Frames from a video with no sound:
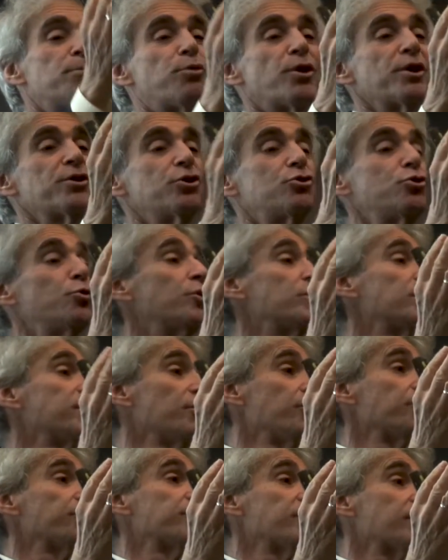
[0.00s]
bring the two
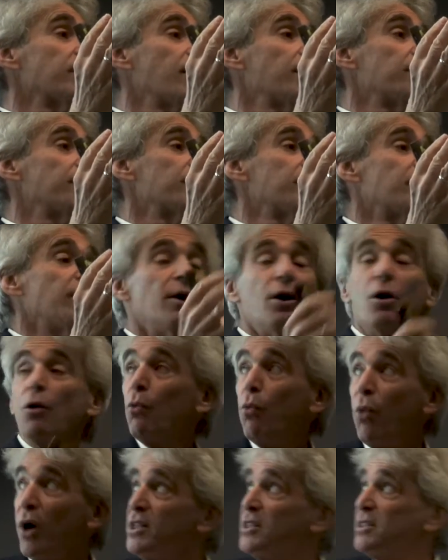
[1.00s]
alleles together.
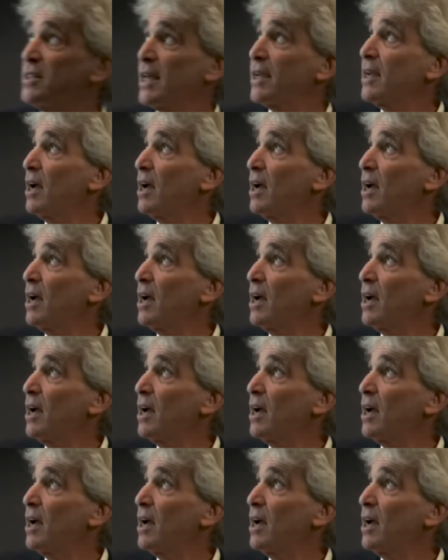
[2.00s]
Once they